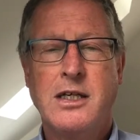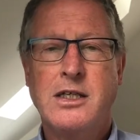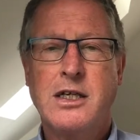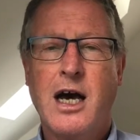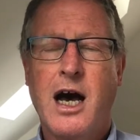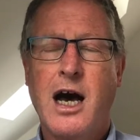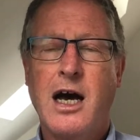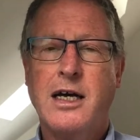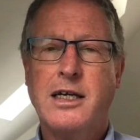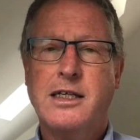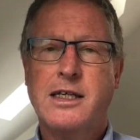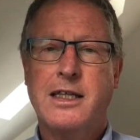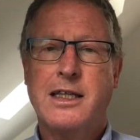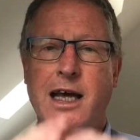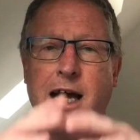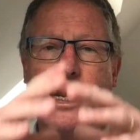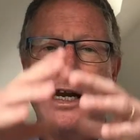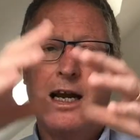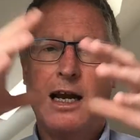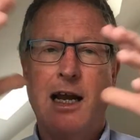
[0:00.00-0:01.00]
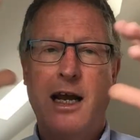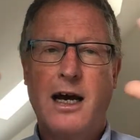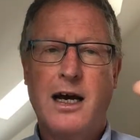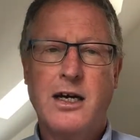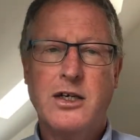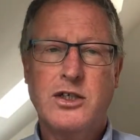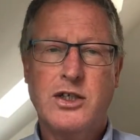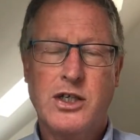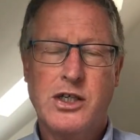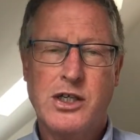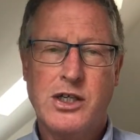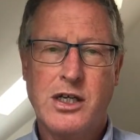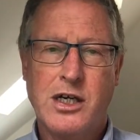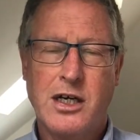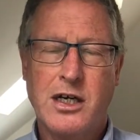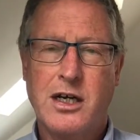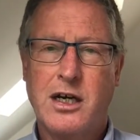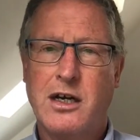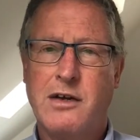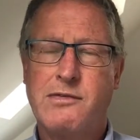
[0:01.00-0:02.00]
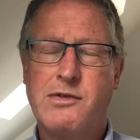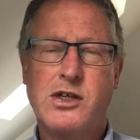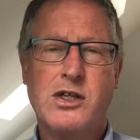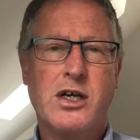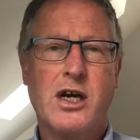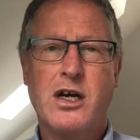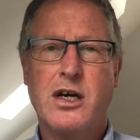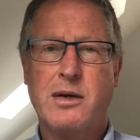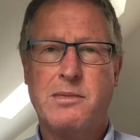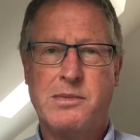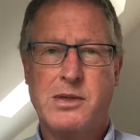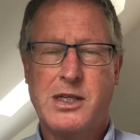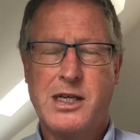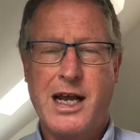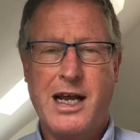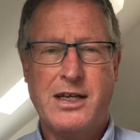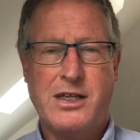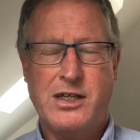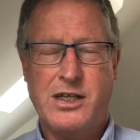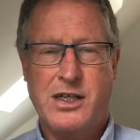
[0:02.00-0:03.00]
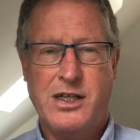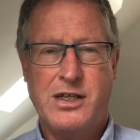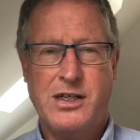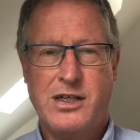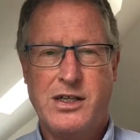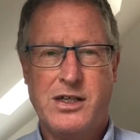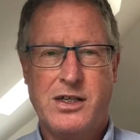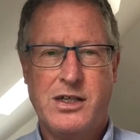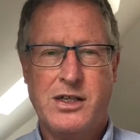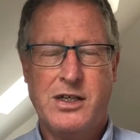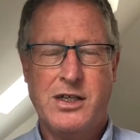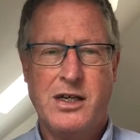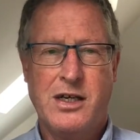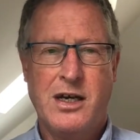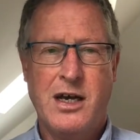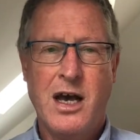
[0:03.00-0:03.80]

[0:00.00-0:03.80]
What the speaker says: tied to that larger circle of circumstances,